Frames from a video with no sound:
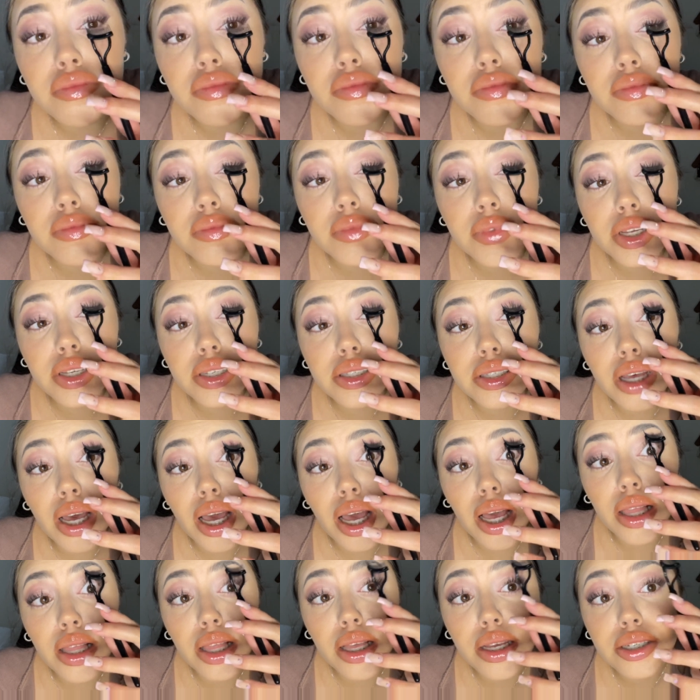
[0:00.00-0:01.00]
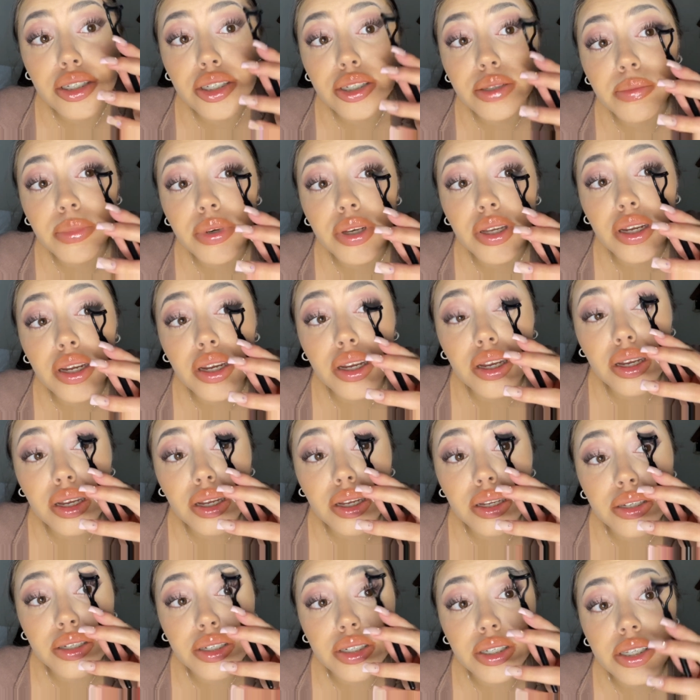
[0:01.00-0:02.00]
This eyelash splitter
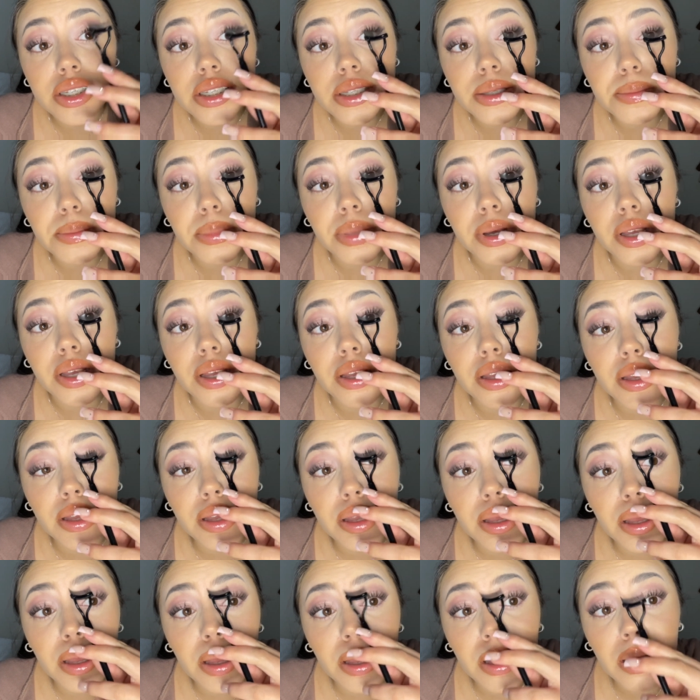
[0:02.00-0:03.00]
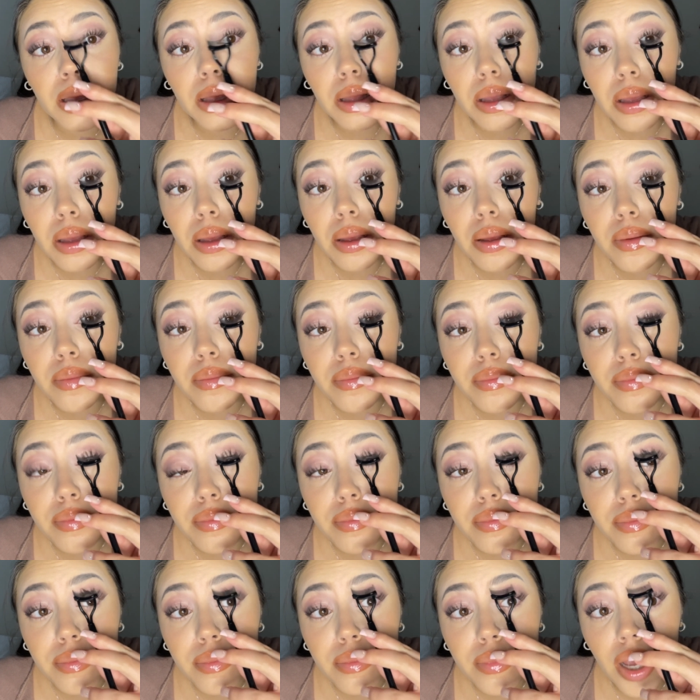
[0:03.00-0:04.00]
and just split
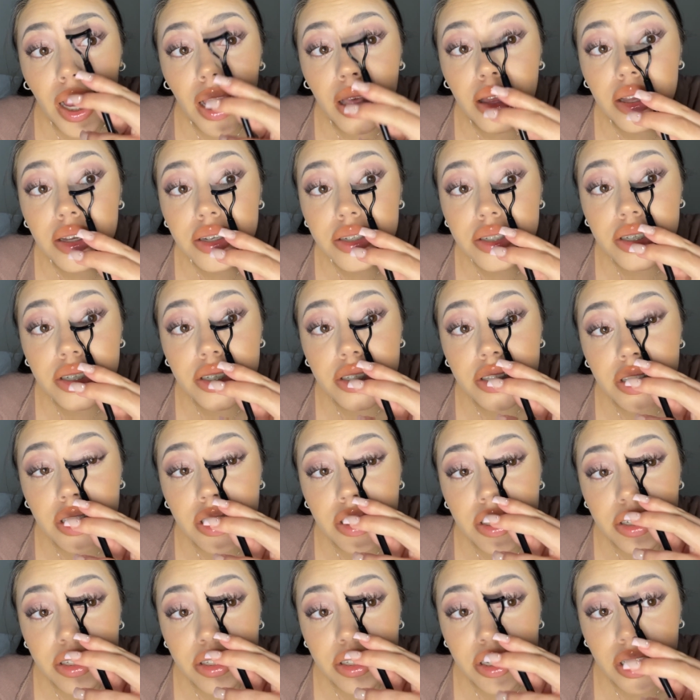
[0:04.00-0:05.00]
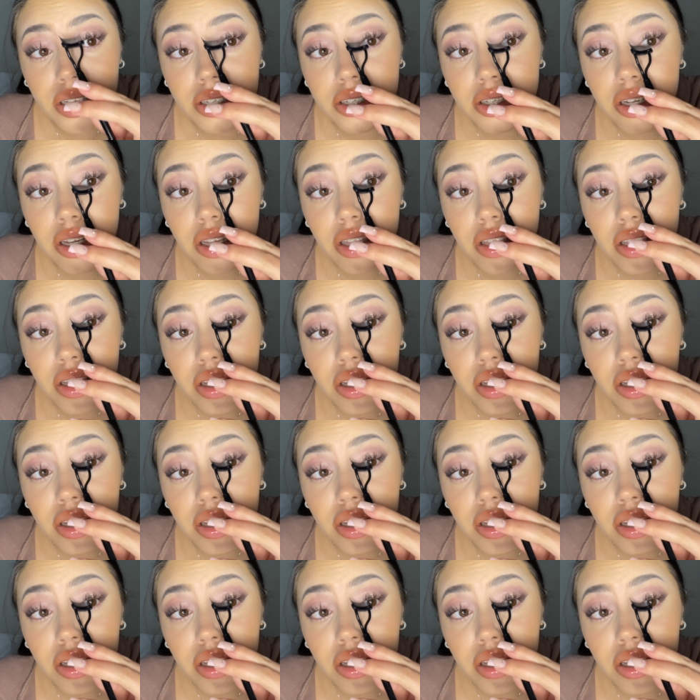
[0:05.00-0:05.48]
eyelashes that are stuck together.